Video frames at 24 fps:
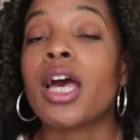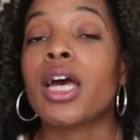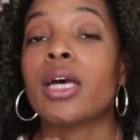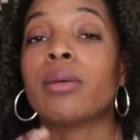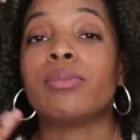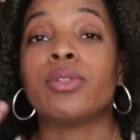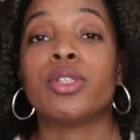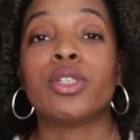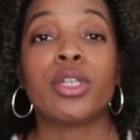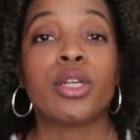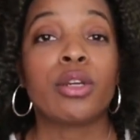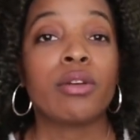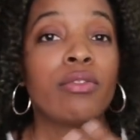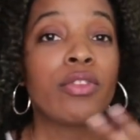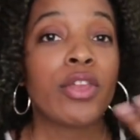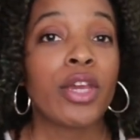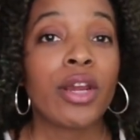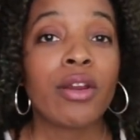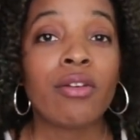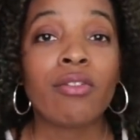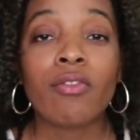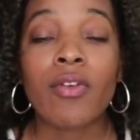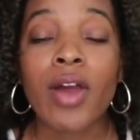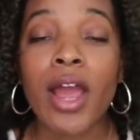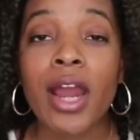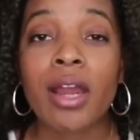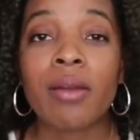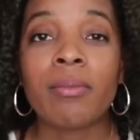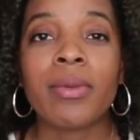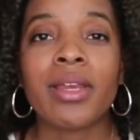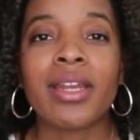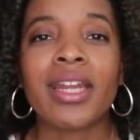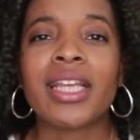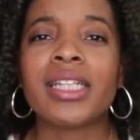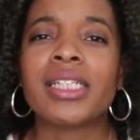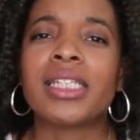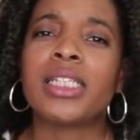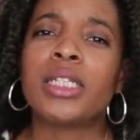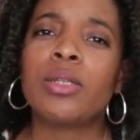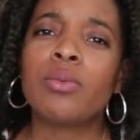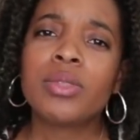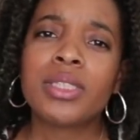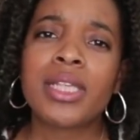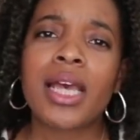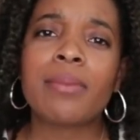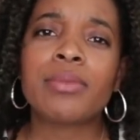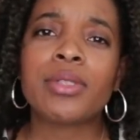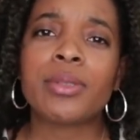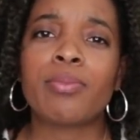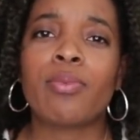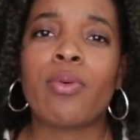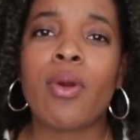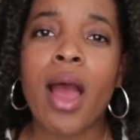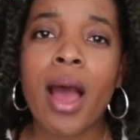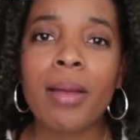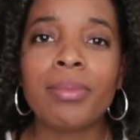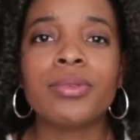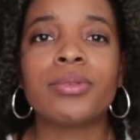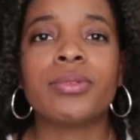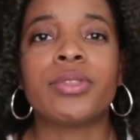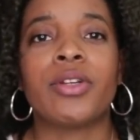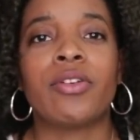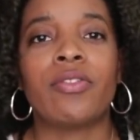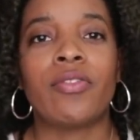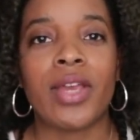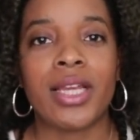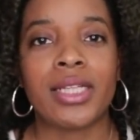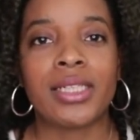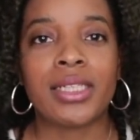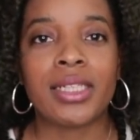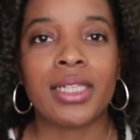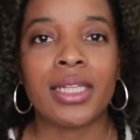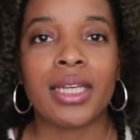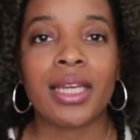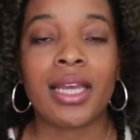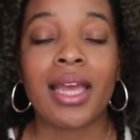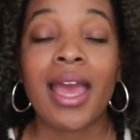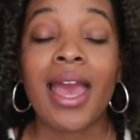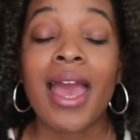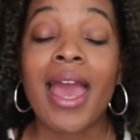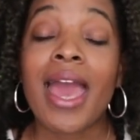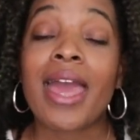observe their environment, and see what types of problems they're facing.